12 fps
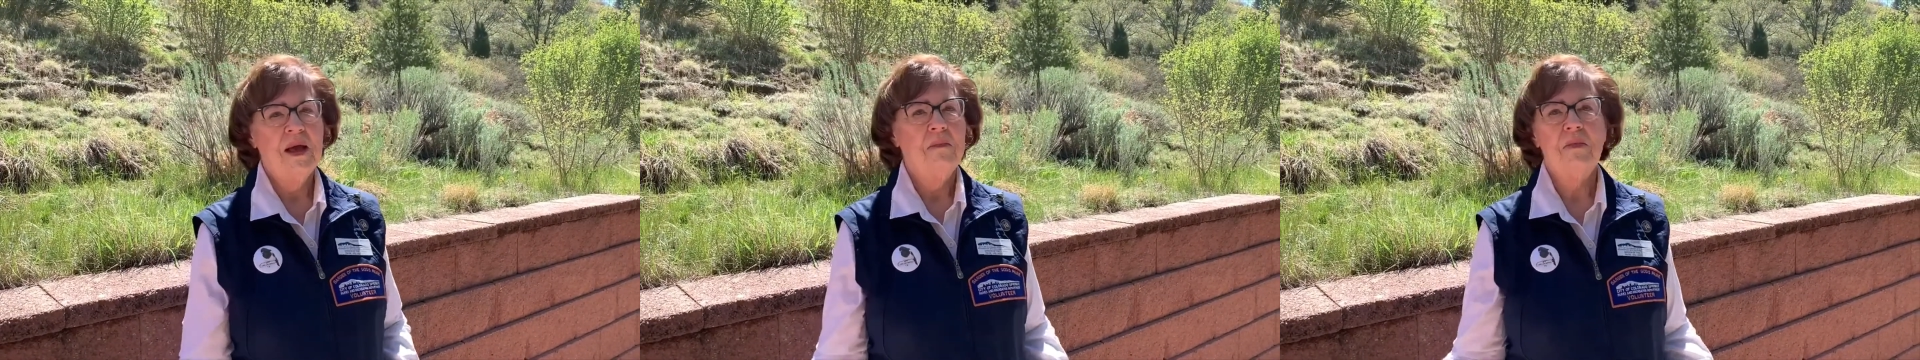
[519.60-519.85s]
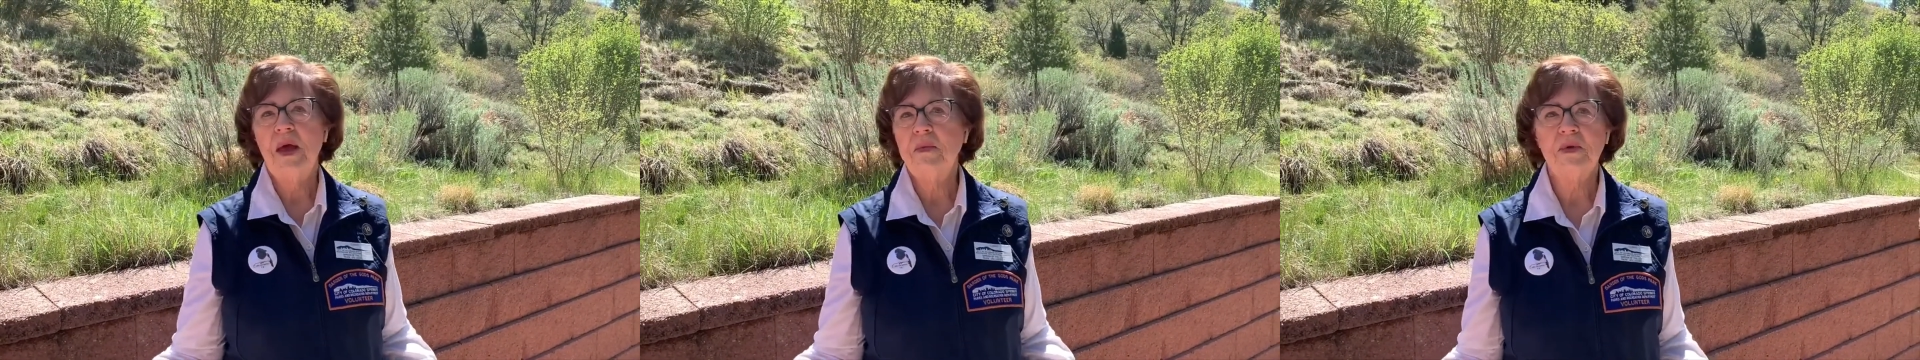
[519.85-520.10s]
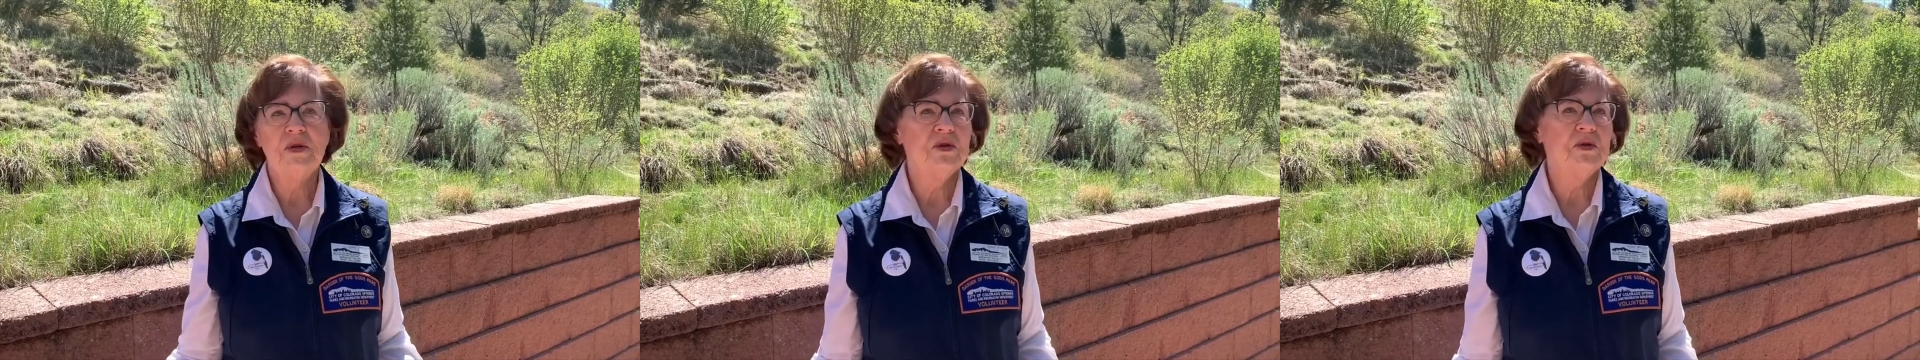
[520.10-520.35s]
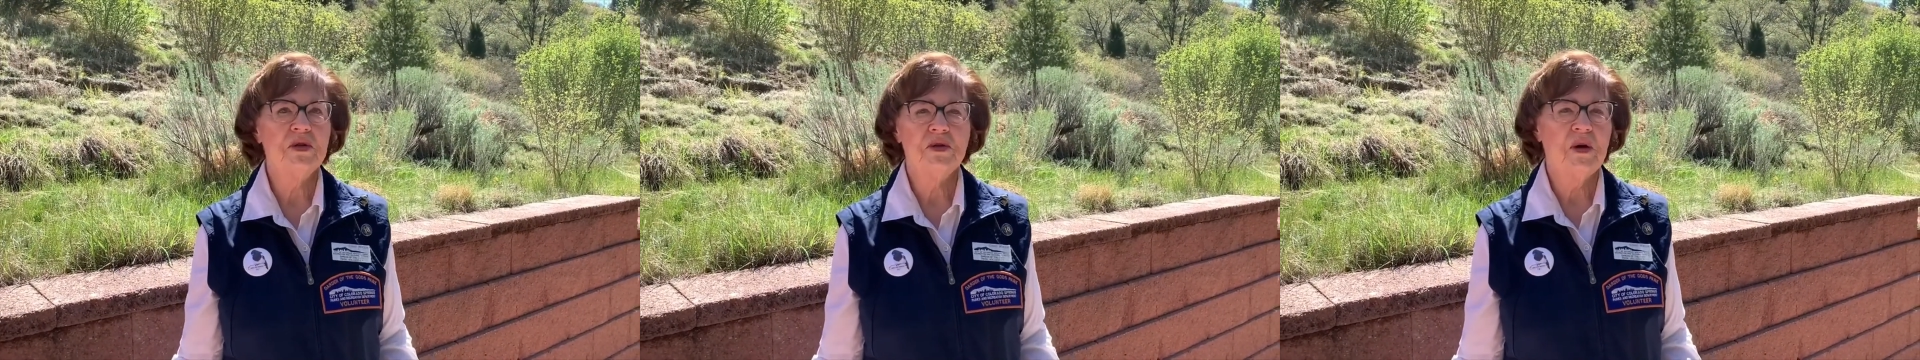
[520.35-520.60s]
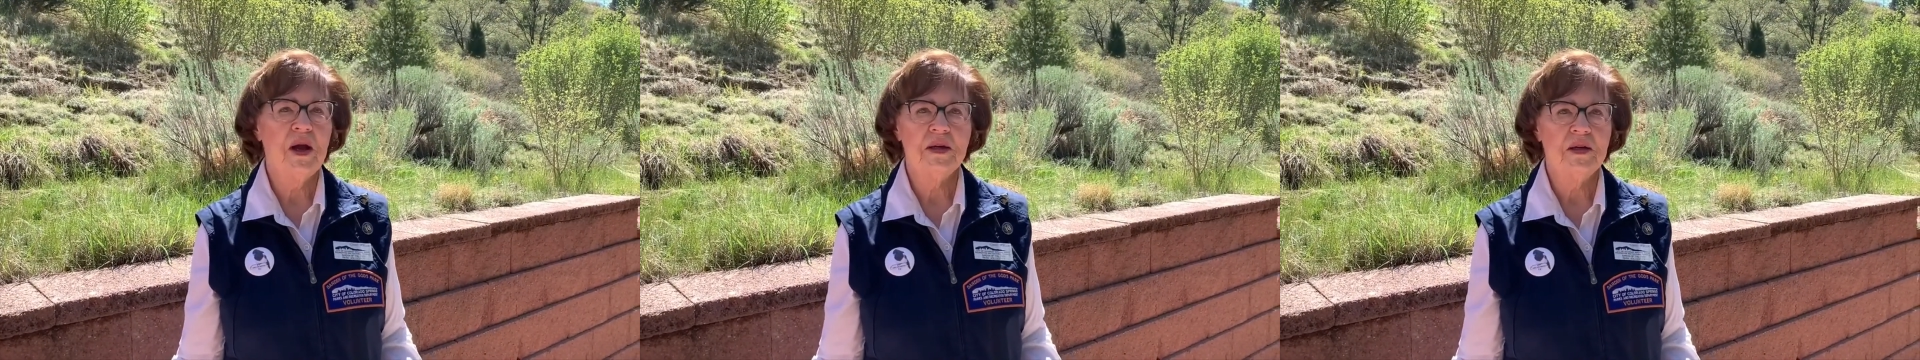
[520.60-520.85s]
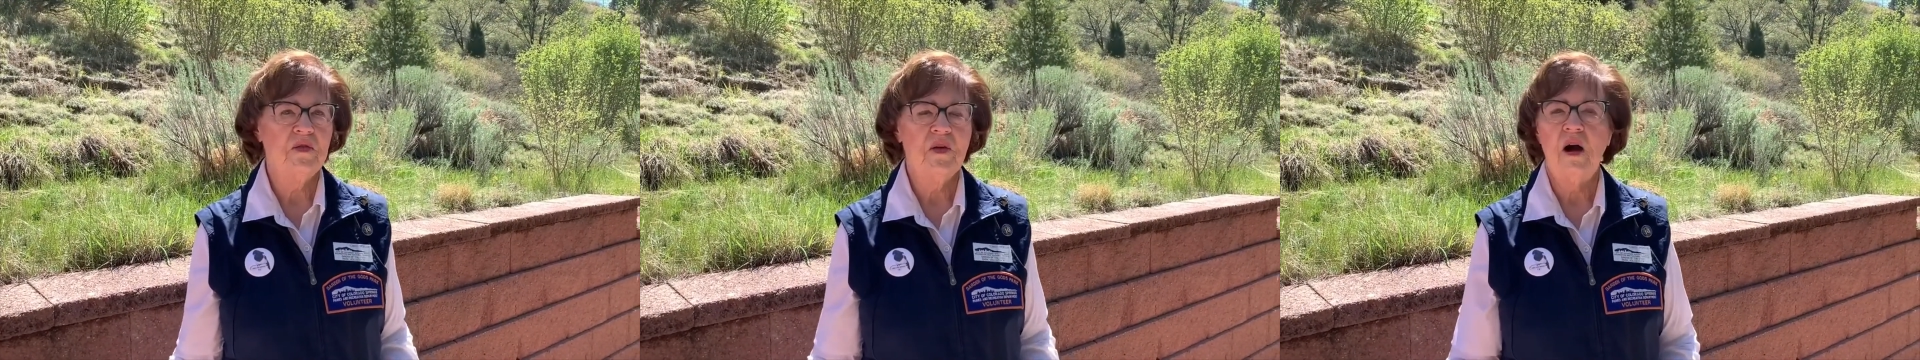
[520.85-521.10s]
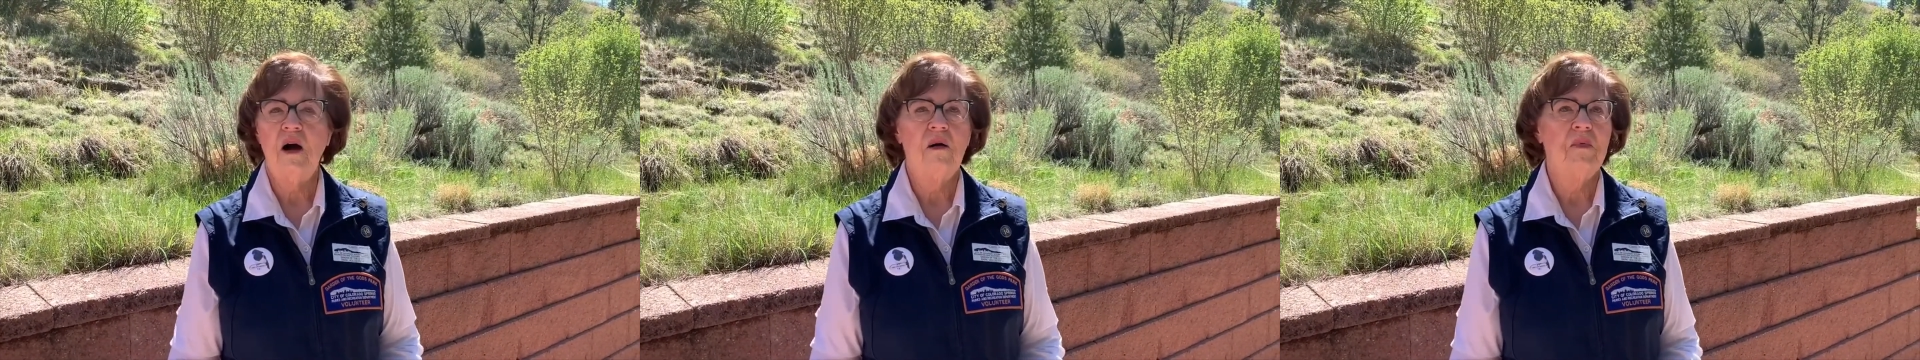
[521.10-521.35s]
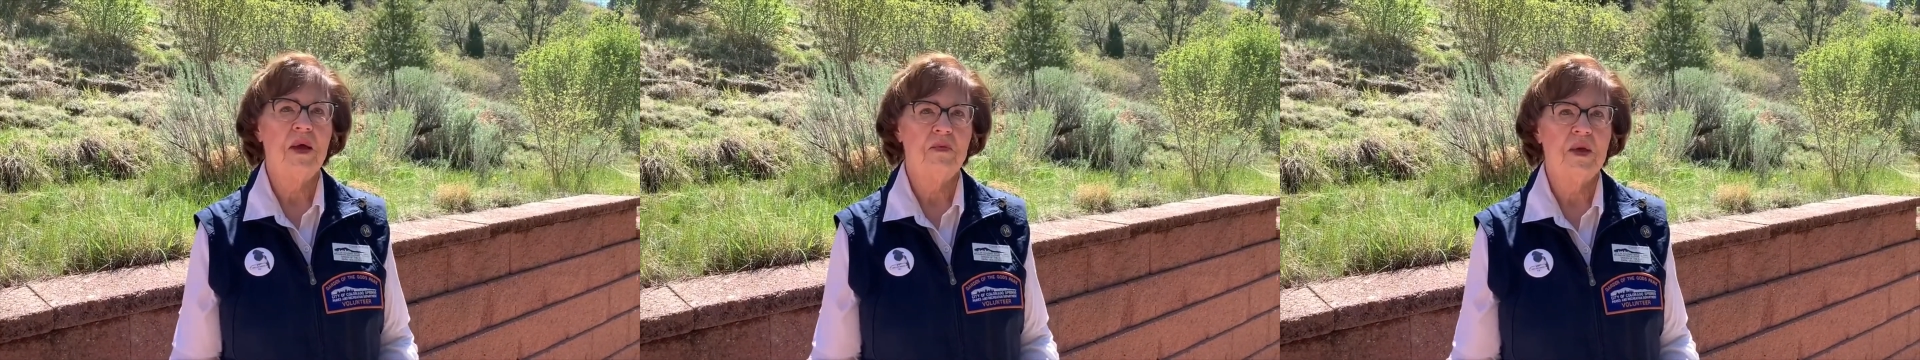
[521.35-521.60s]
Babies are attractive, all
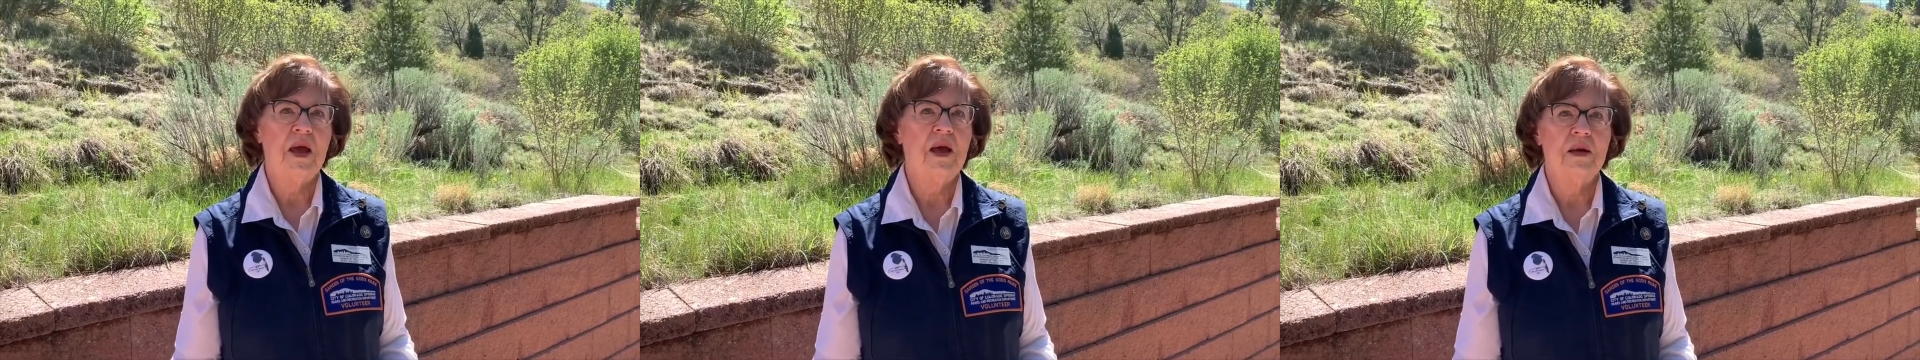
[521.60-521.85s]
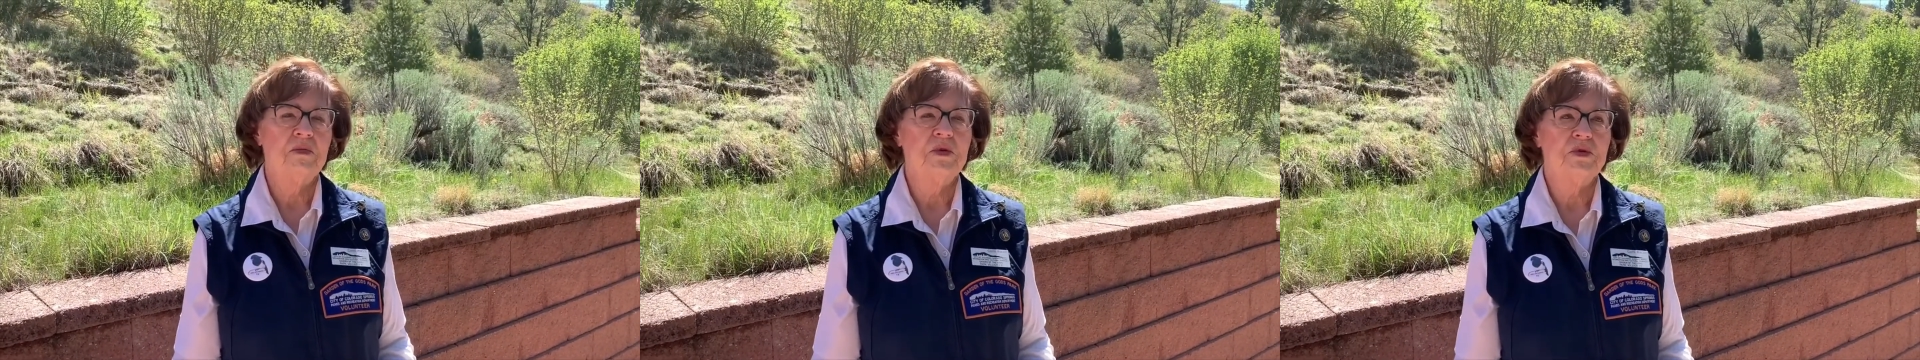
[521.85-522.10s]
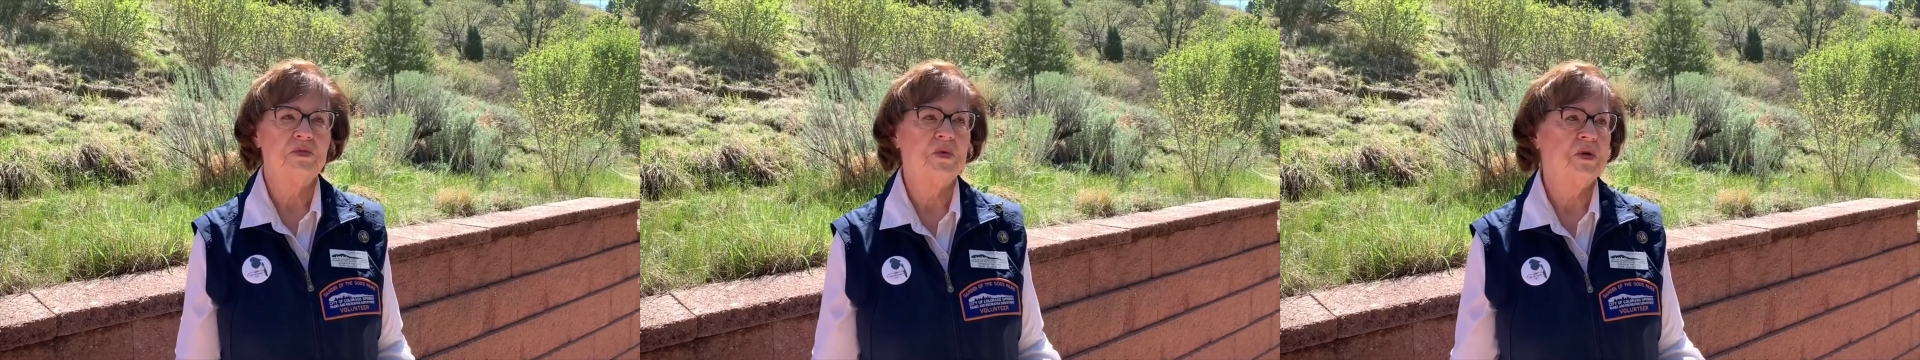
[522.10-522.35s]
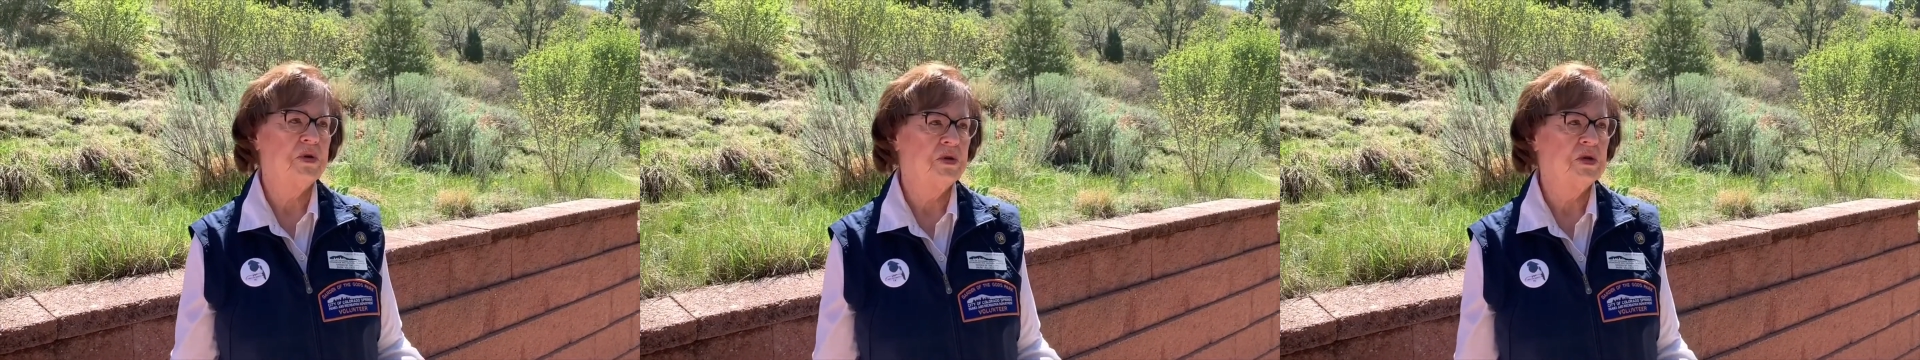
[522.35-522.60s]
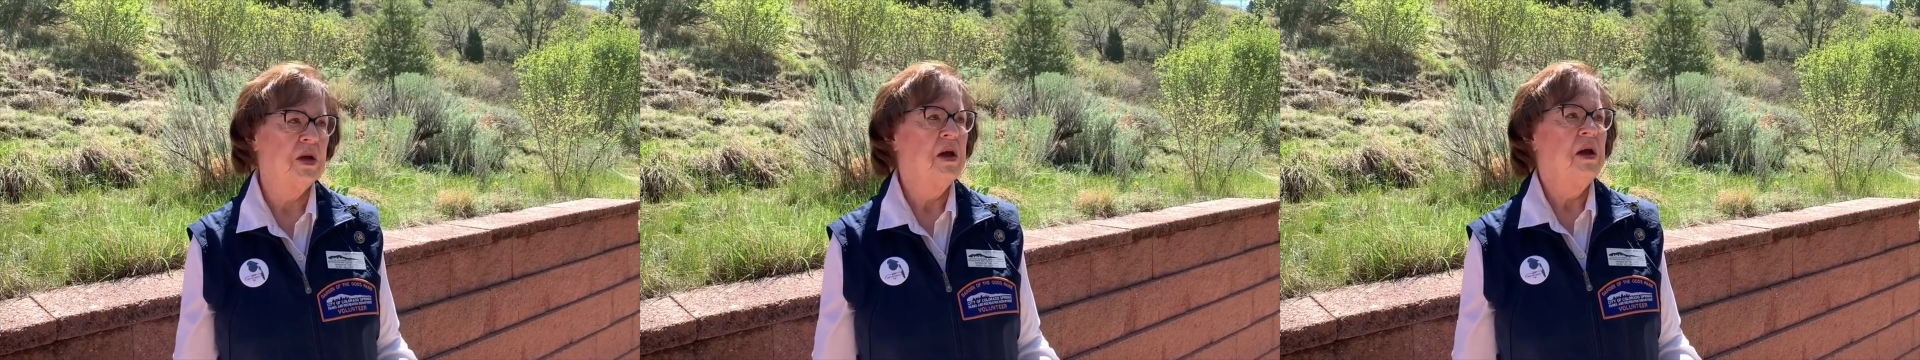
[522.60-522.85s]
baby animals, birds.